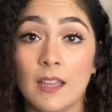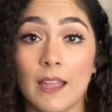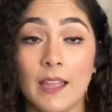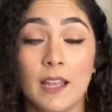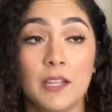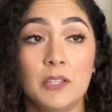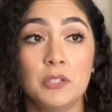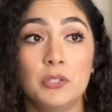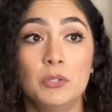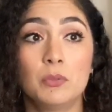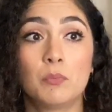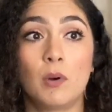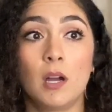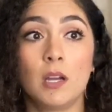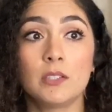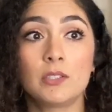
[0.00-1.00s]
and you
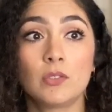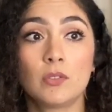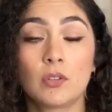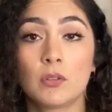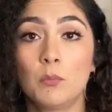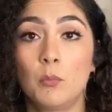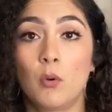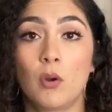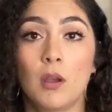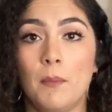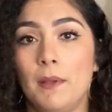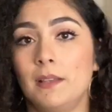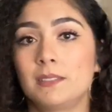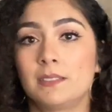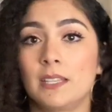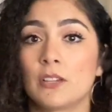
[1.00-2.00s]
want to learn more
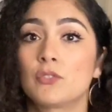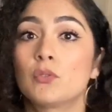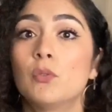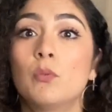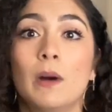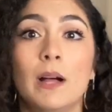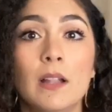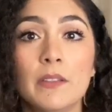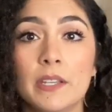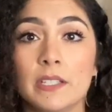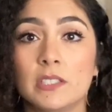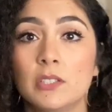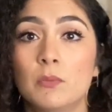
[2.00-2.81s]
about sexual wellness.